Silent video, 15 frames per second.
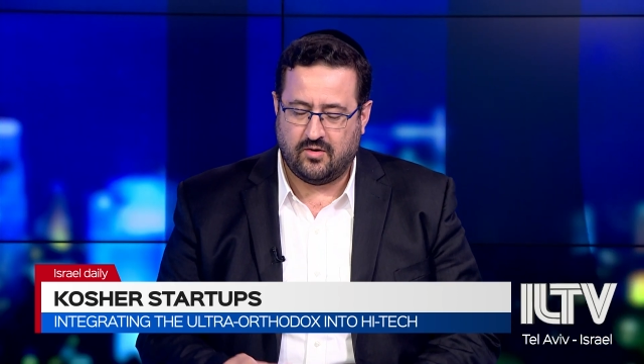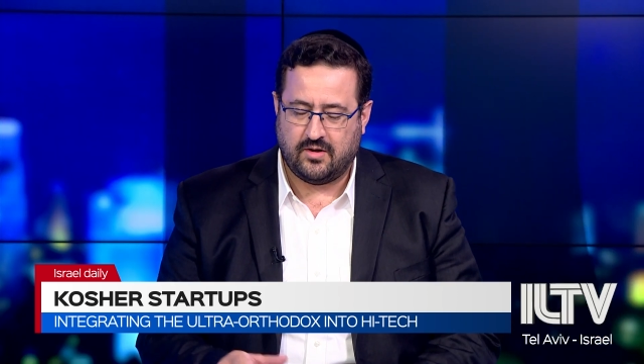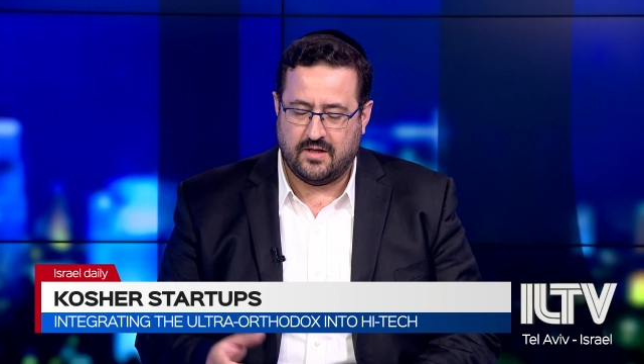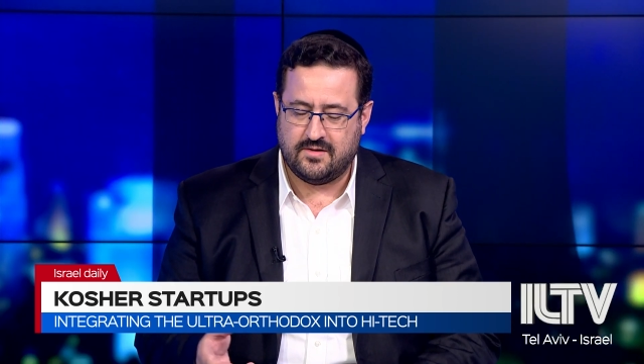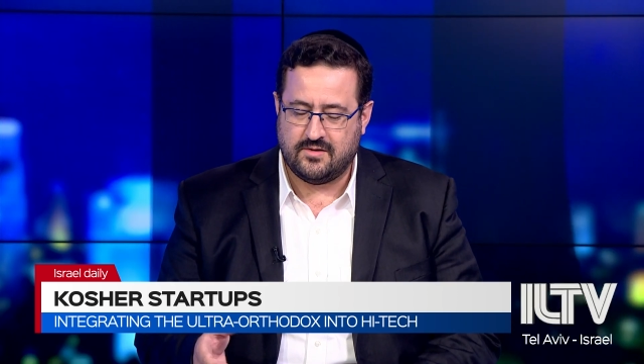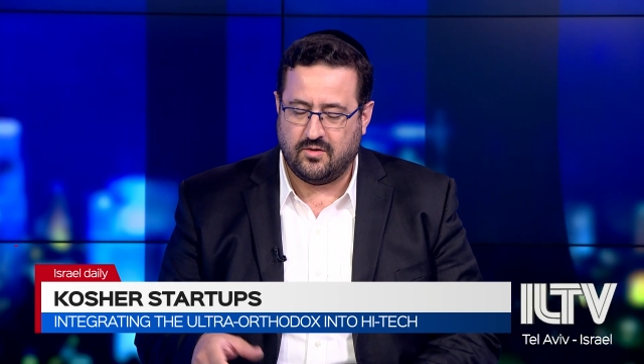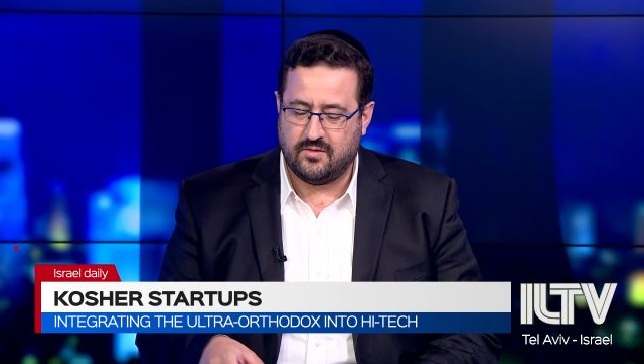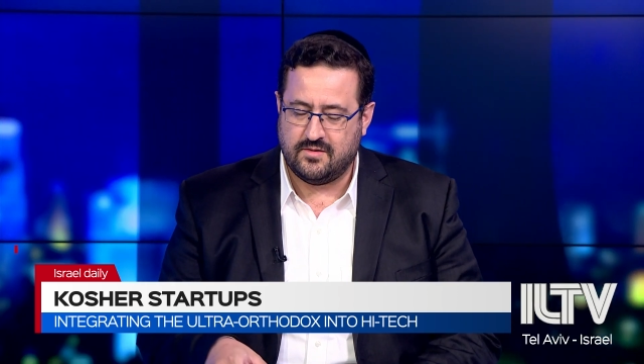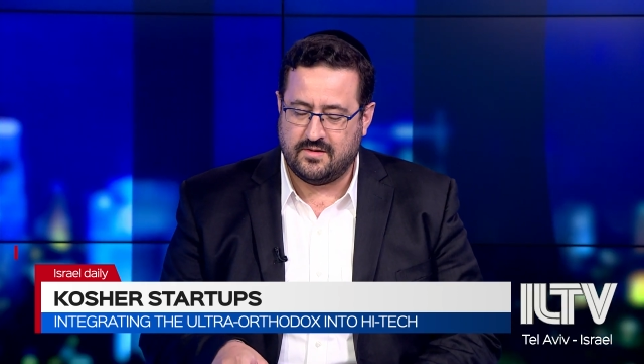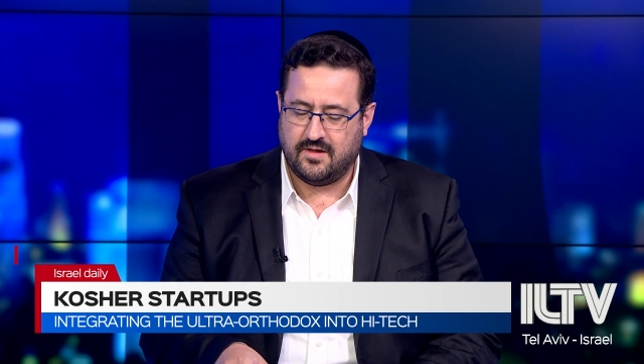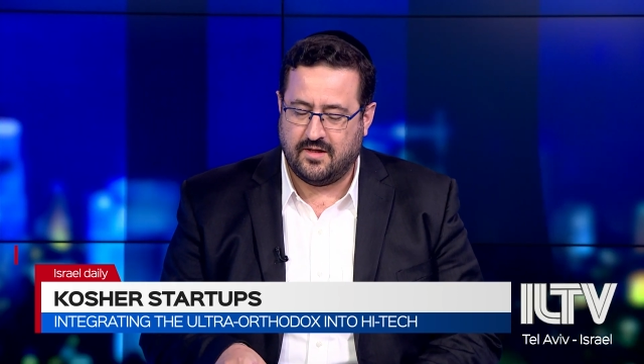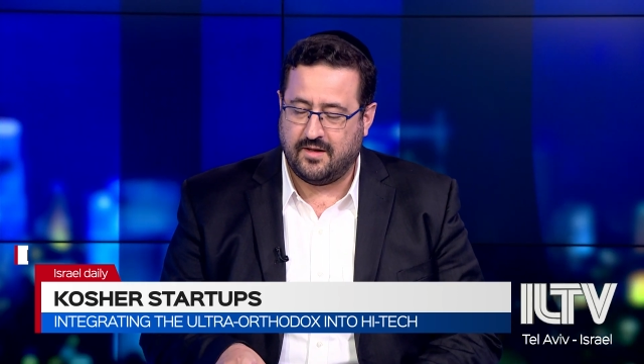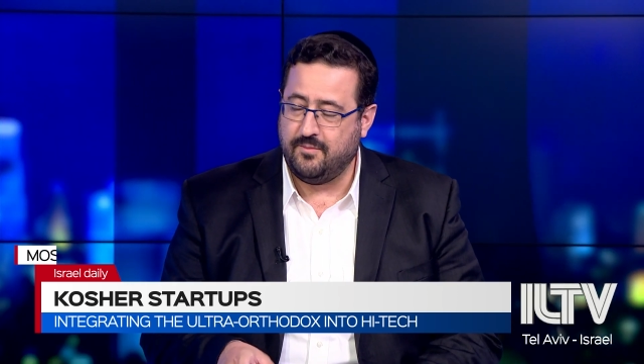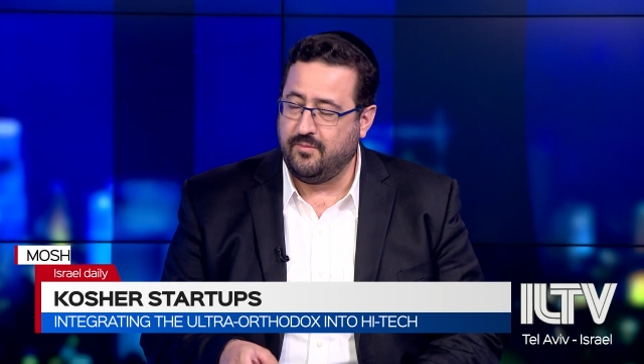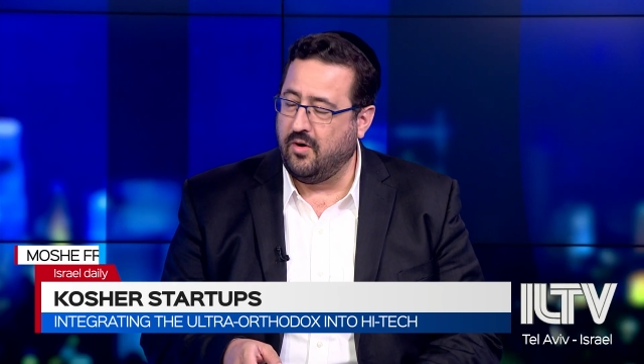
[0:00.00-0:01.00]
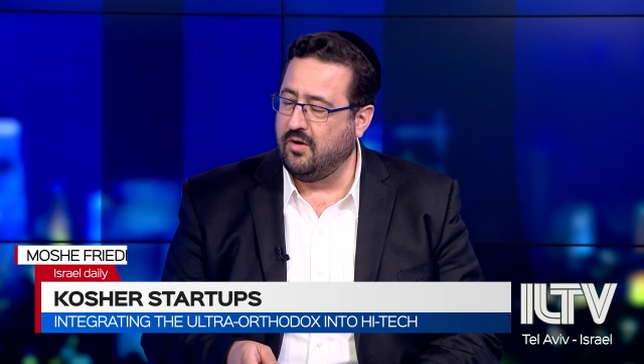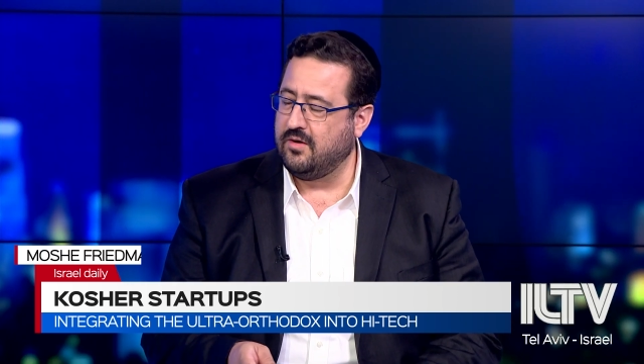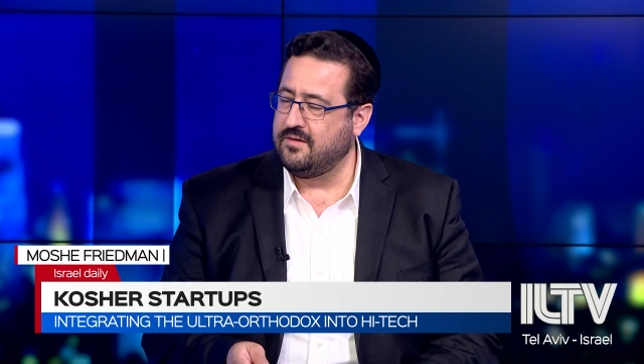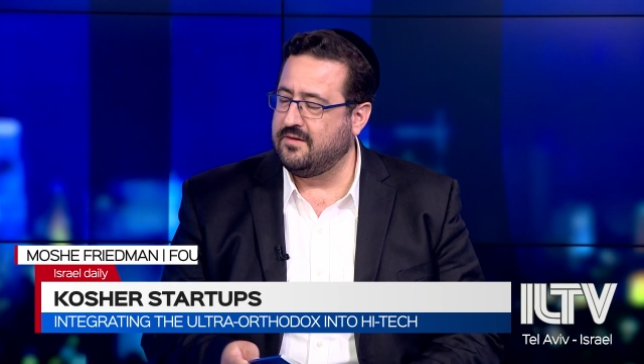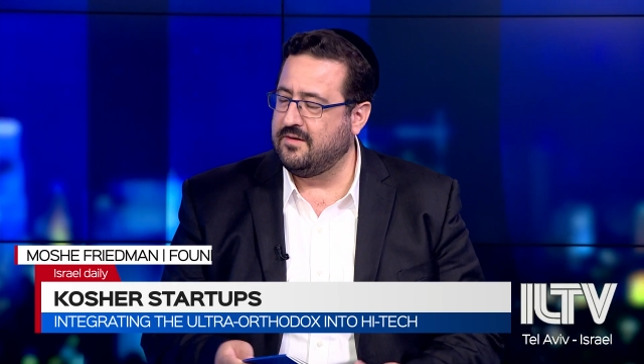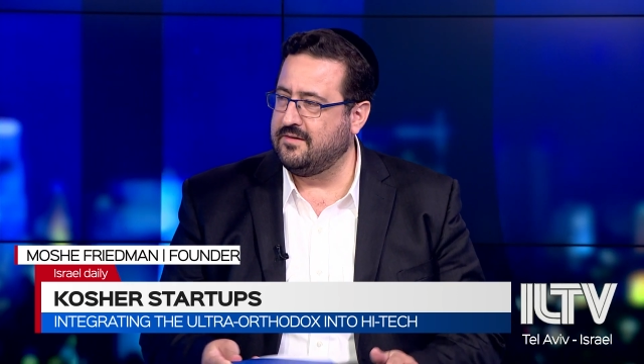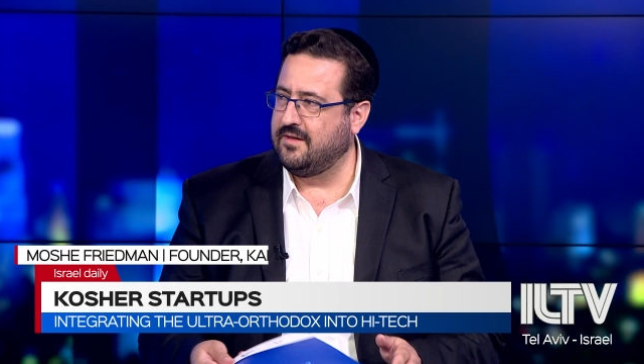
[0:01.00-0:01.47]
Okay, so the report